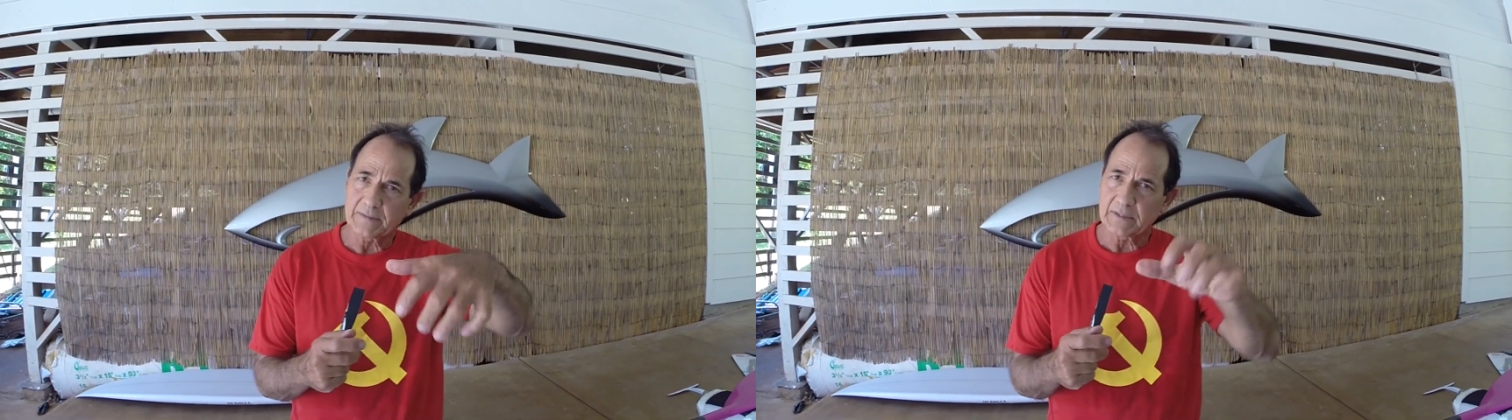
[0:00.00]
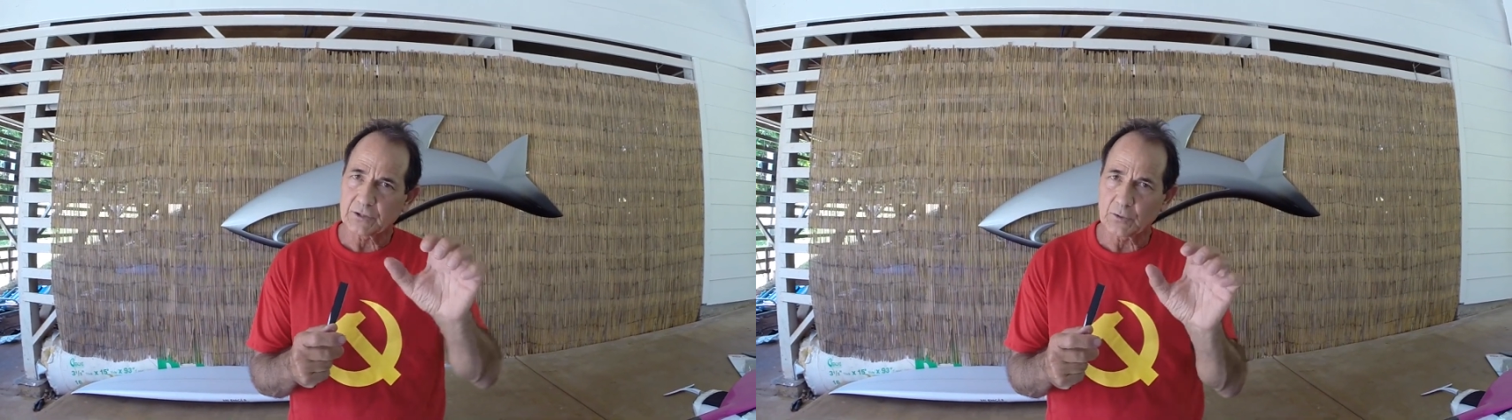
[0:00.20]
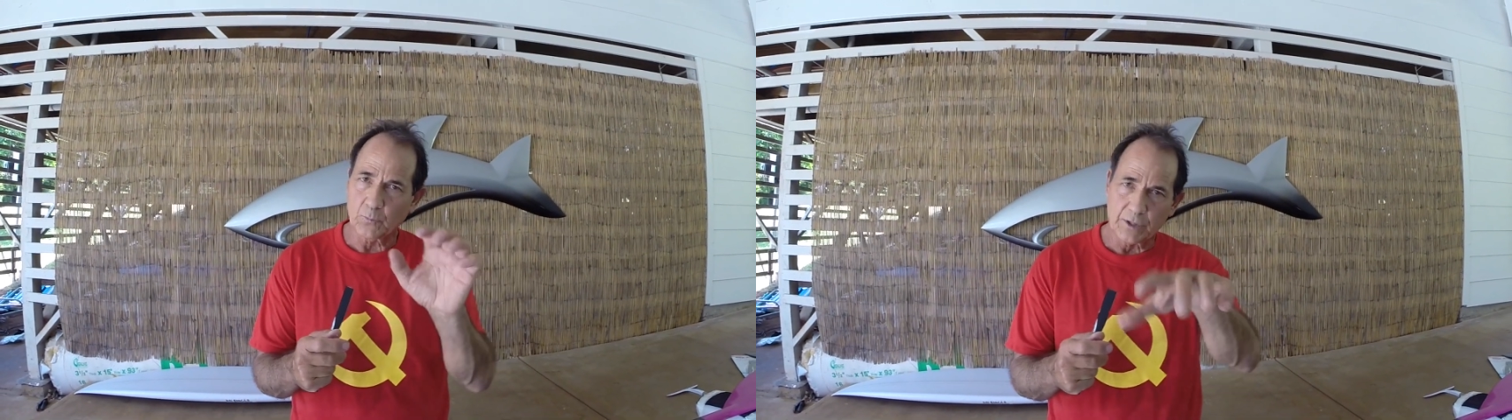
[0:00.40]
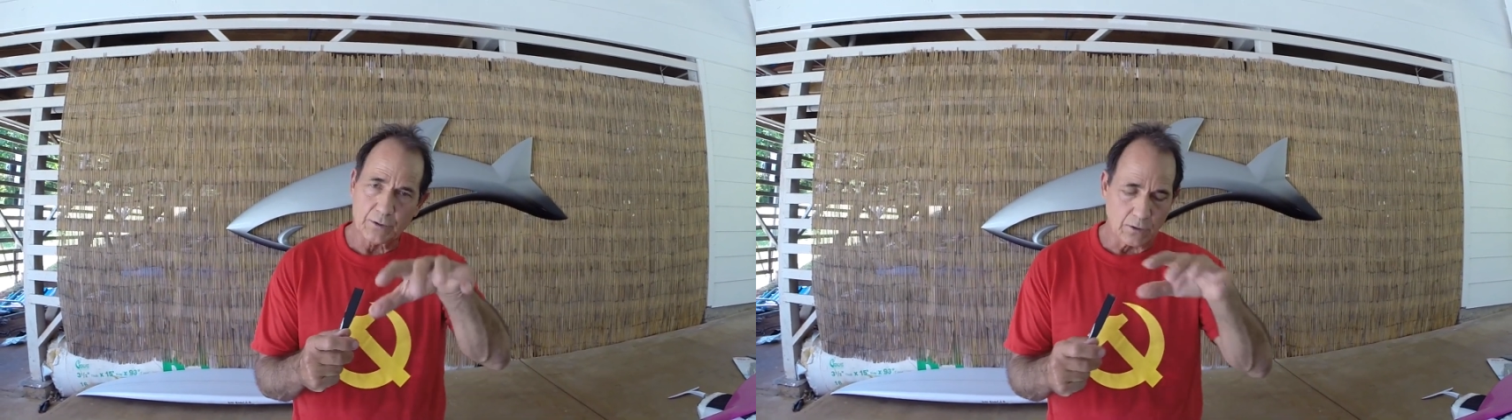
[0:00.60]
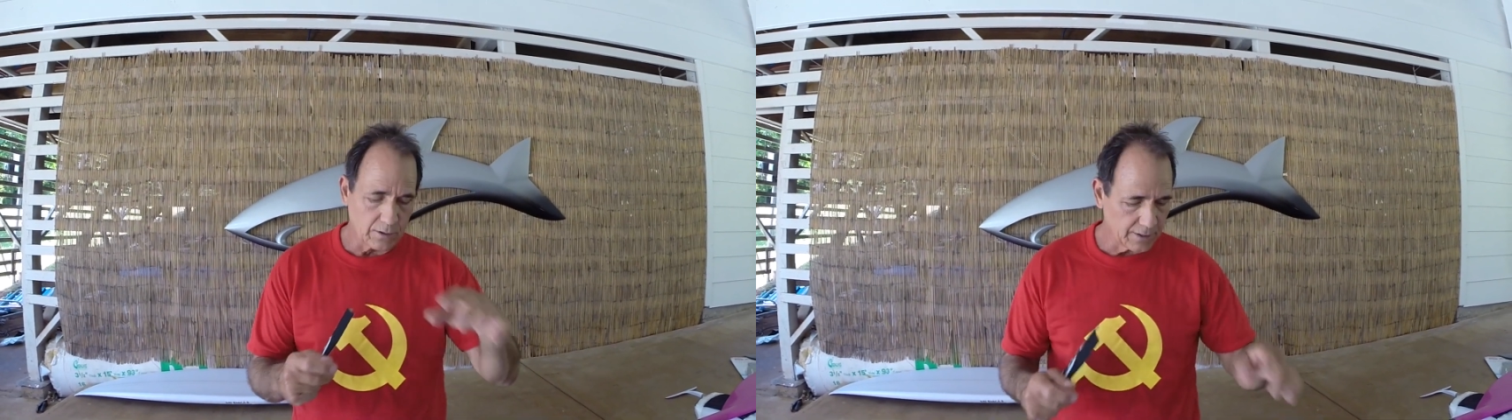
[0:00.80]
position when
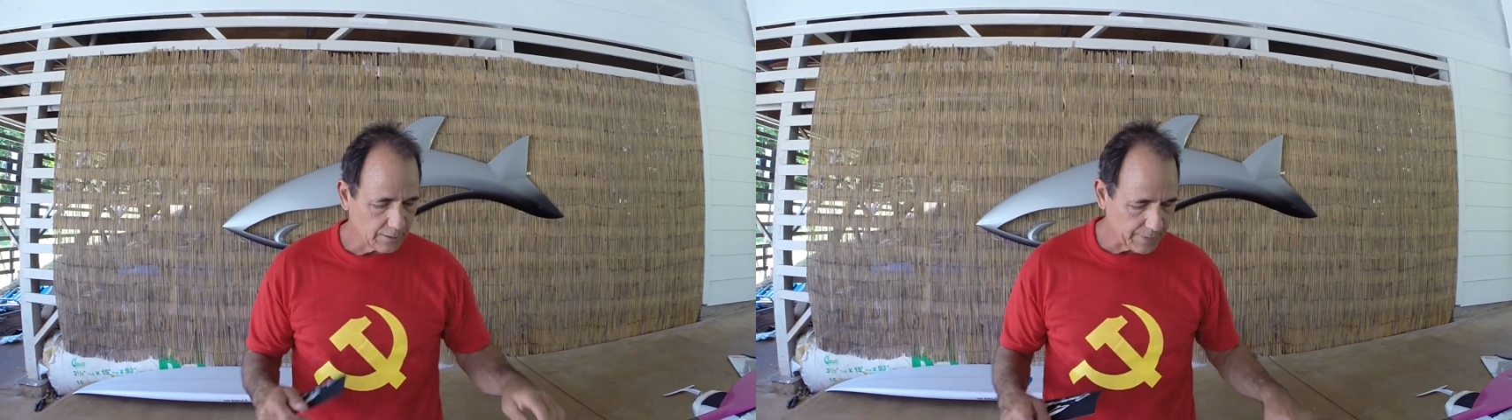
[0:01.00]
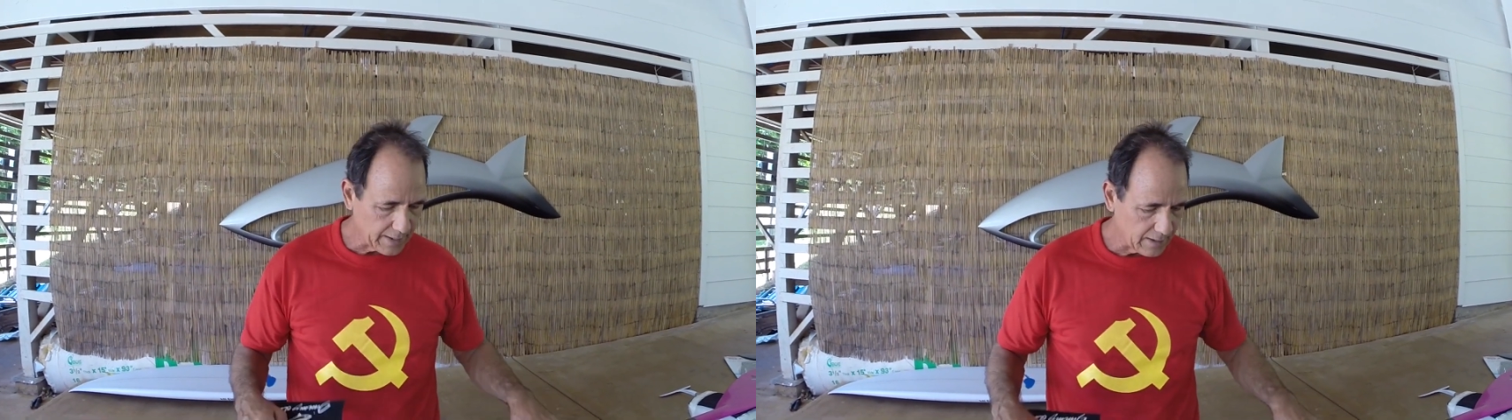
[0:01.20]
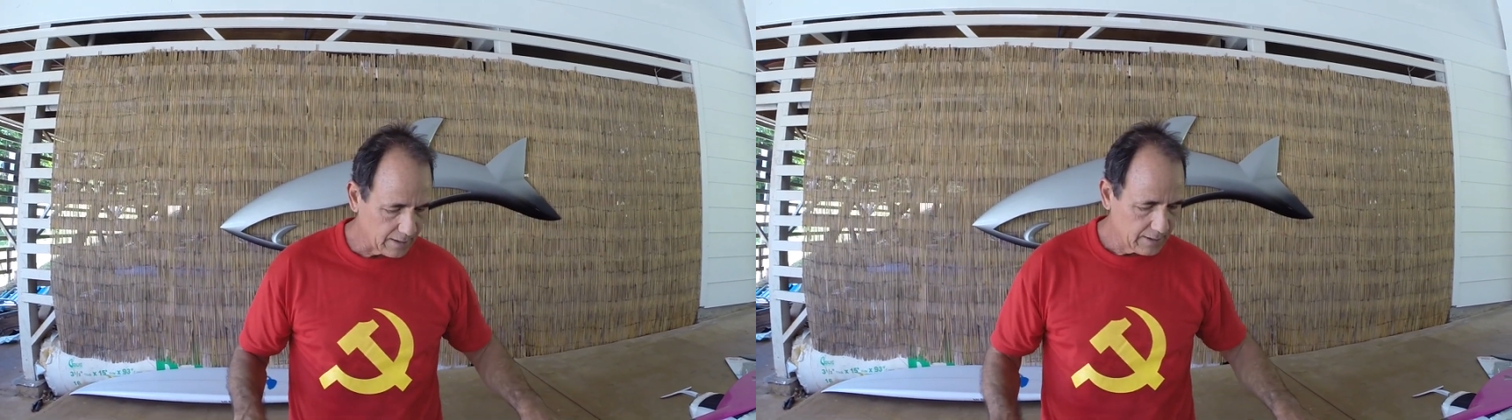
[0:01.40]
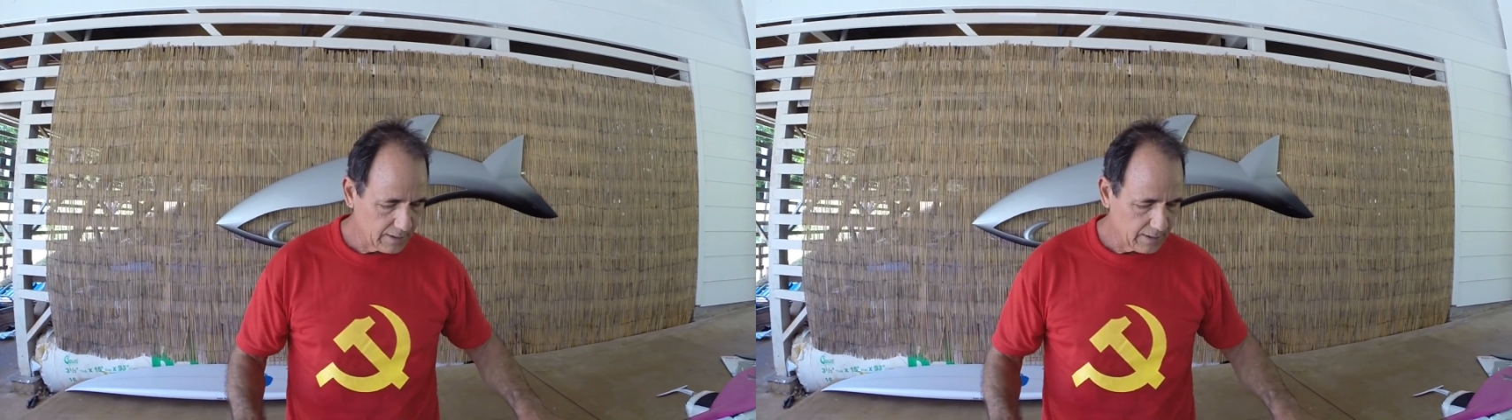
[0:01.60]
you're holding your paddle.